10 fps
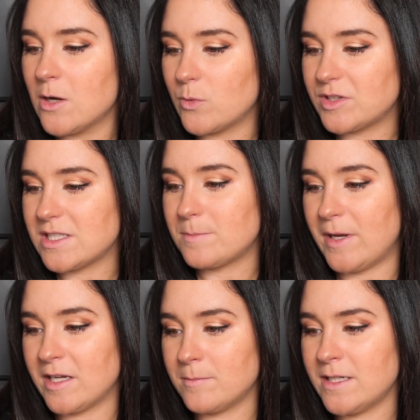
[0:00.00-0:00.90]
with these
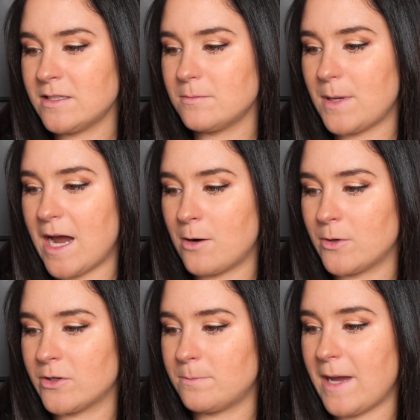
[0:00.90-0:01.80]

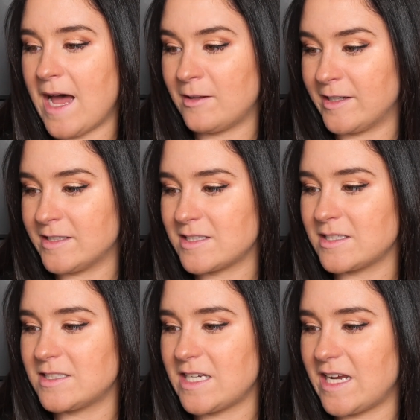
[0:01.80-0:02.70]
pigment-powered palettes
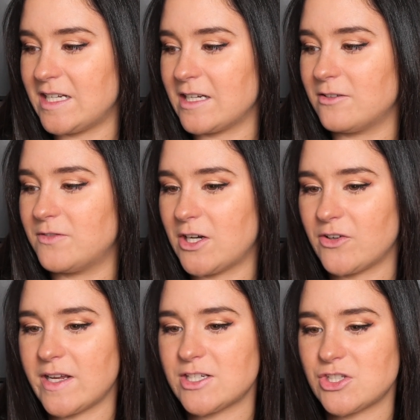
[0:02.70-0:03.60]
containing a
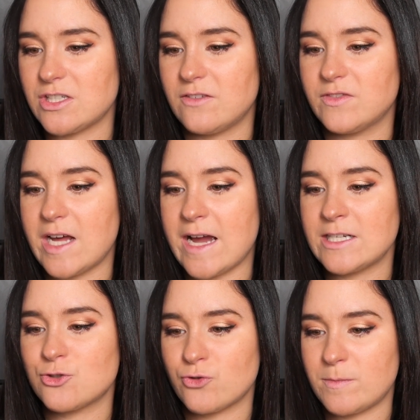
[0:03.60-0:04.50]
variation of
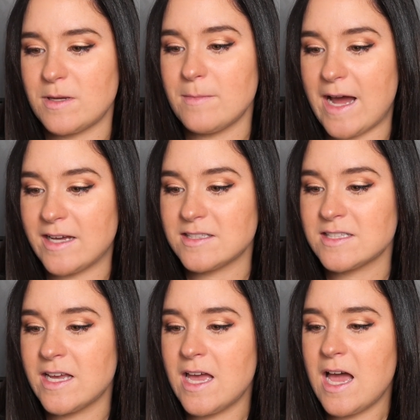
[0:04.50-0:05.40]
9 dreamy
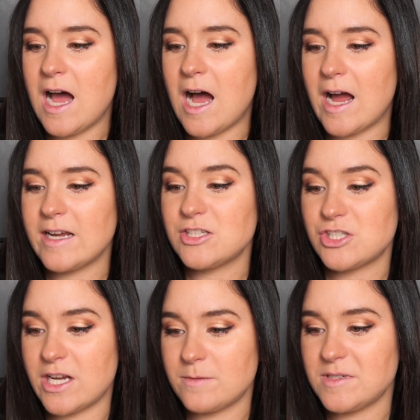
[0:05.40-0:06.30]
mattes, high
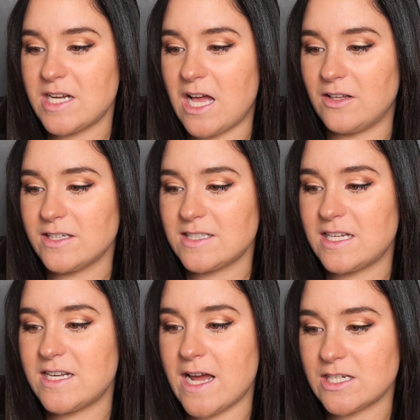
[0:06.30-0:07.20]
shine metallics,
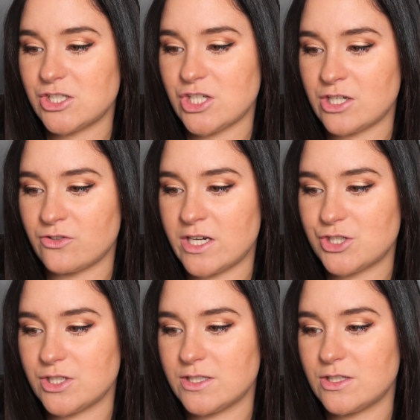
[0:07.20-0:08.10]
and next
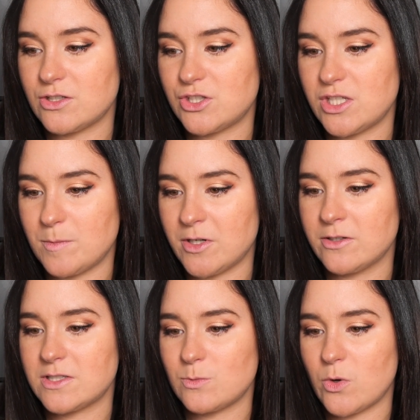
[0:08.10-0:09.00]
generation
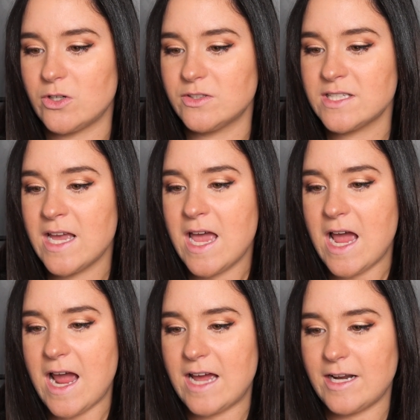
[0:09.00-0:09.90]
shimmer swirls.
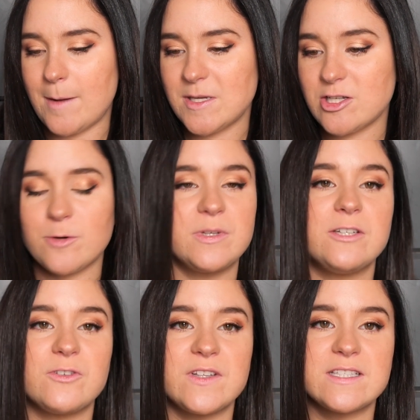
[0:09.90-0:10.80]
And
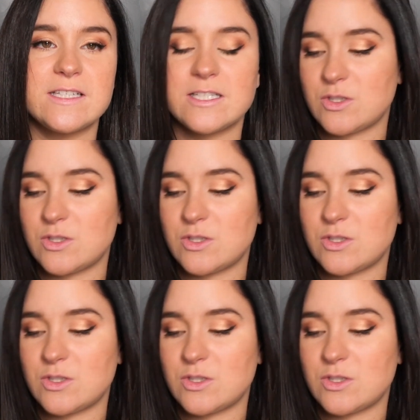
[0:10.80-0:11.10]
MSRP for this is